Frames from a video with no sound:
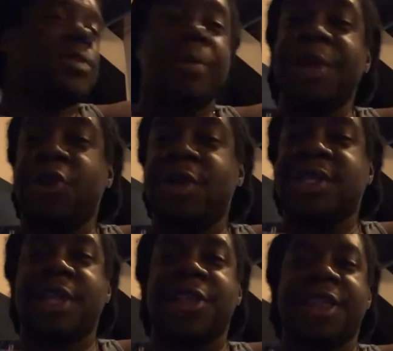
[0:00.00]
supposed to be doing
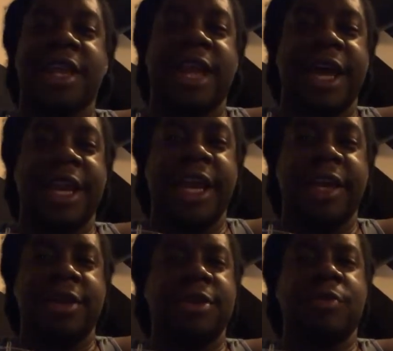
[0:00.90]
something that
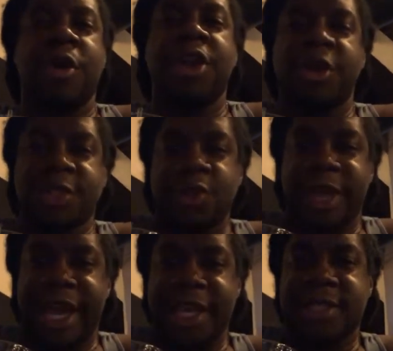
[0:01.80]
day. One of those 2
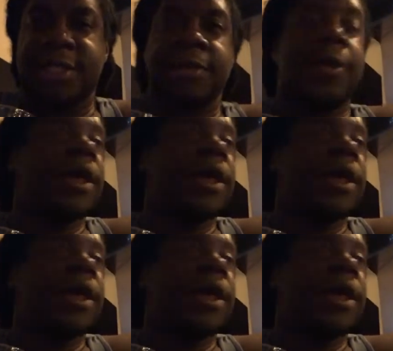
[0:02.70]
days.